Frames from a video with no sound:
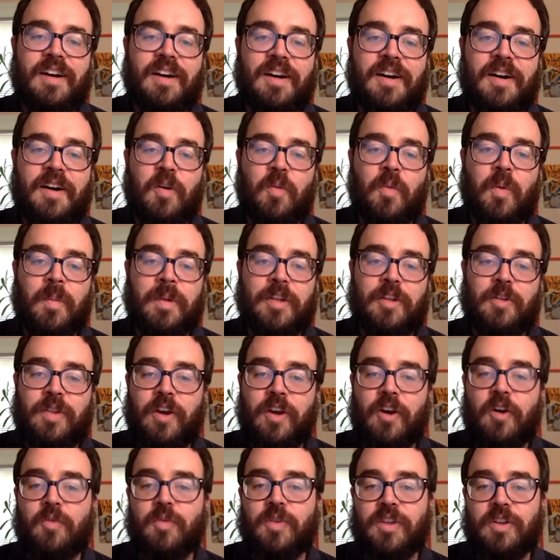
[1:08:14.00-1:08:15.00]
uh, when we
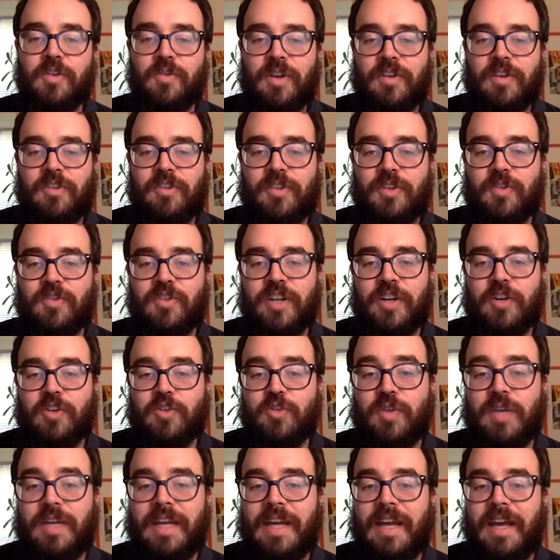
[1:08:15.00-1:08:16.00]
do the overload resolution here,
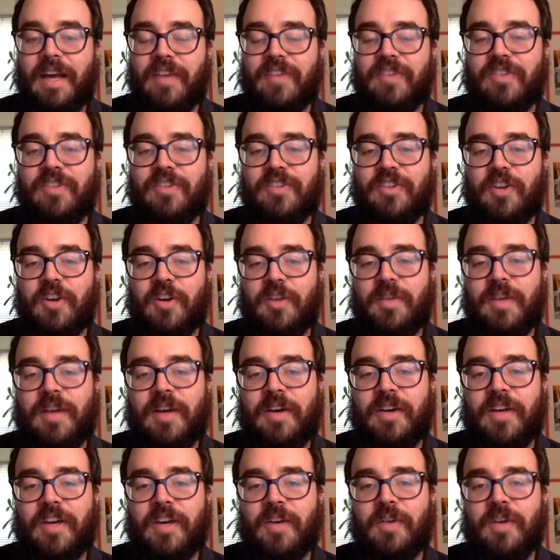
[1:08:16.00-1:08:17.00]
treating x as an r
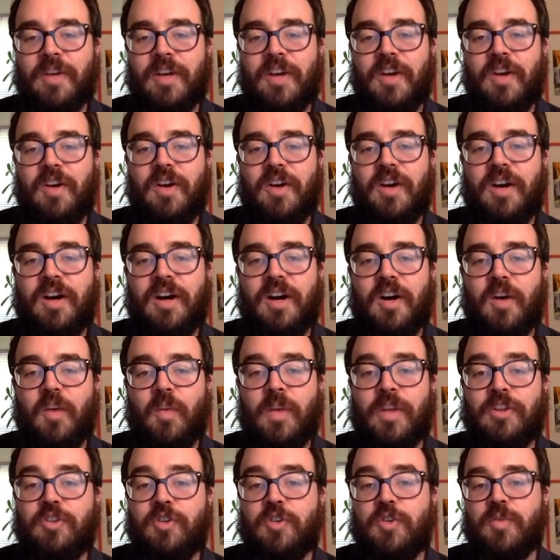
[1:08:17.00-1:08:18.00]
value,
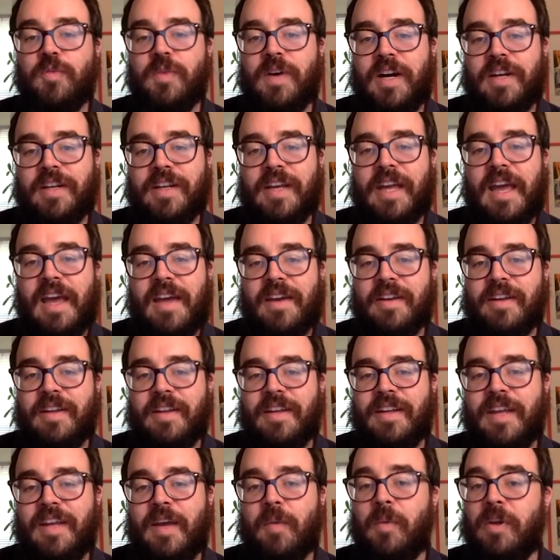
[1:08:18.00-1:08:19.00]
uh, we do find a
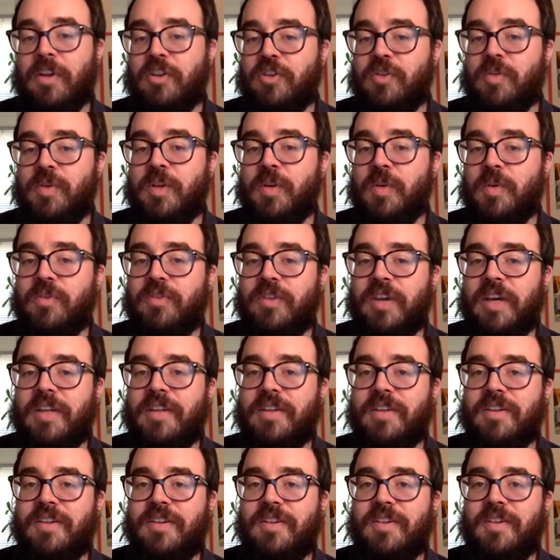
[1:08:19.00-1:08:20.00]
candidate and we do use
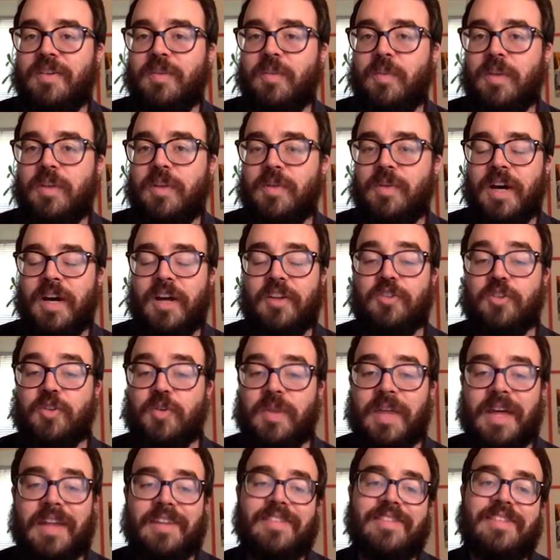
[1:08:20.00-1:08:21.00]
it. We do not
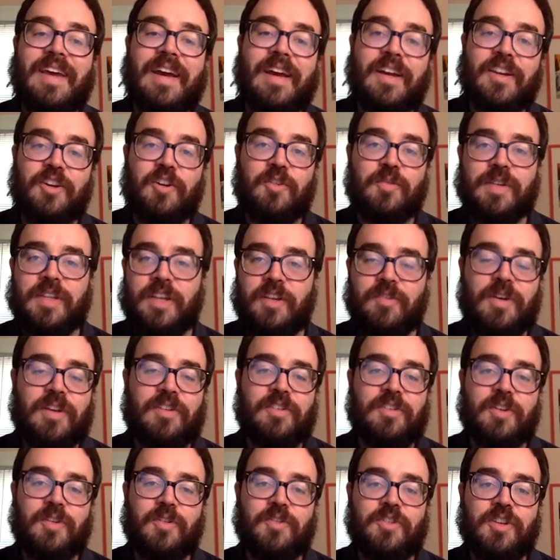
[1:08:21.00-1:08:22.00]
do that second overload
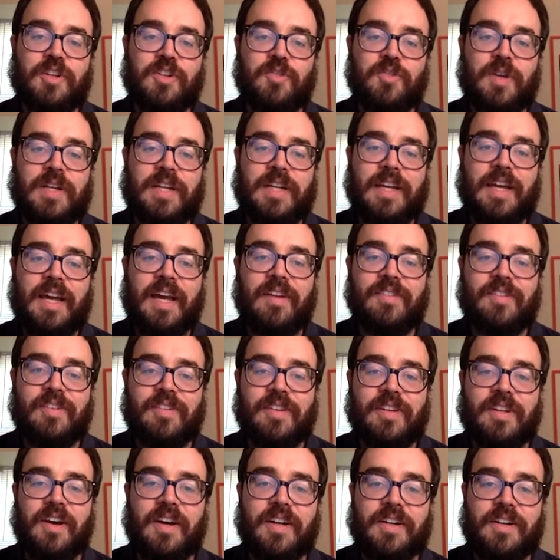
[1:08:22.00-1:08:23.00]
resolution, treating
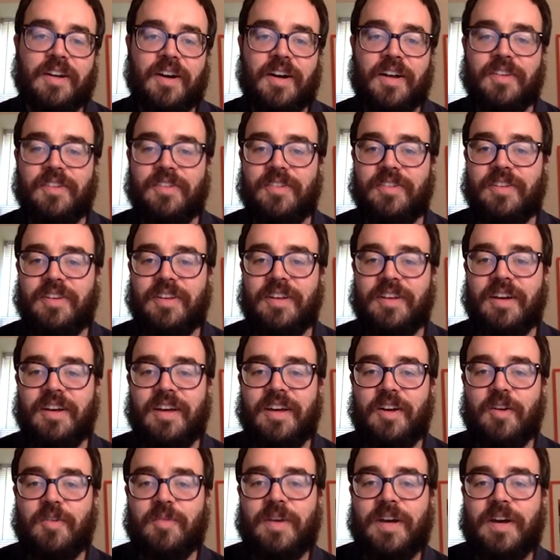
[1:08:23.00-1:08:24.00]
x as a non-const
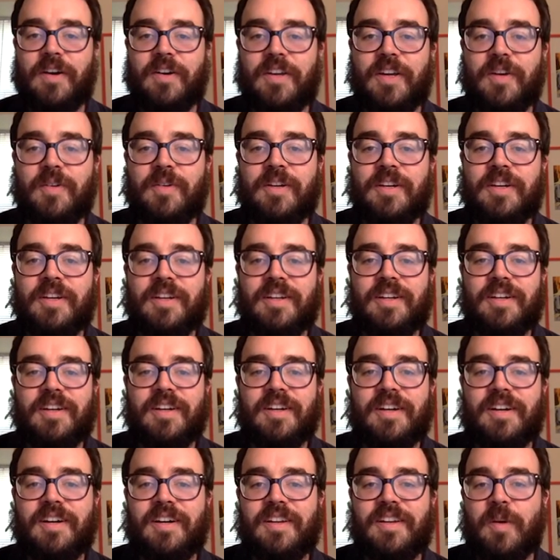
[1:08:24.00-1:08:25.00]
uh, L value
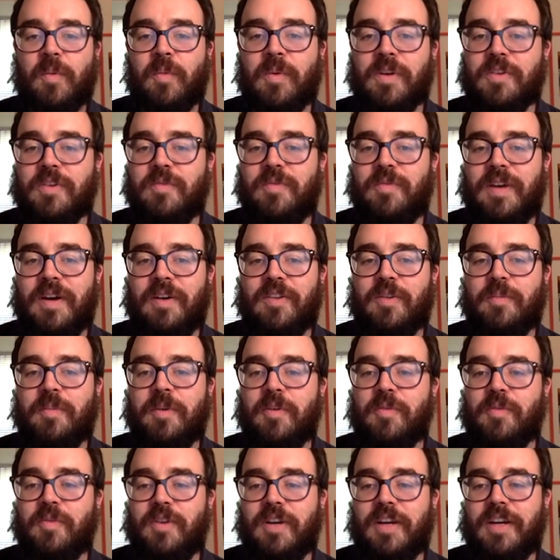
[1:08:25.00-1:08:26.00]
uh, that would have found the
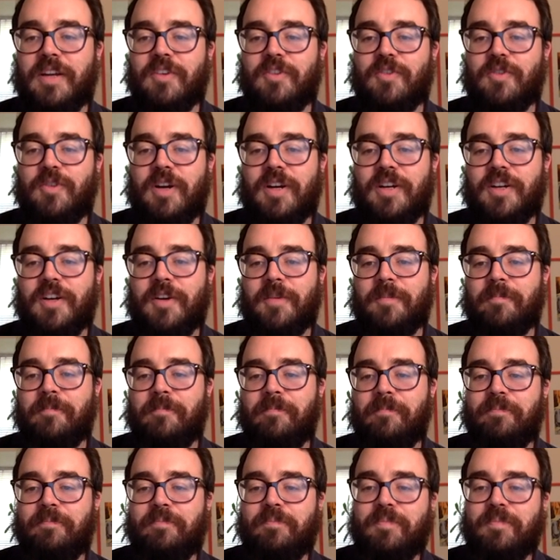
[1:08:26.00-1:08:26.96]
pilfering constructor.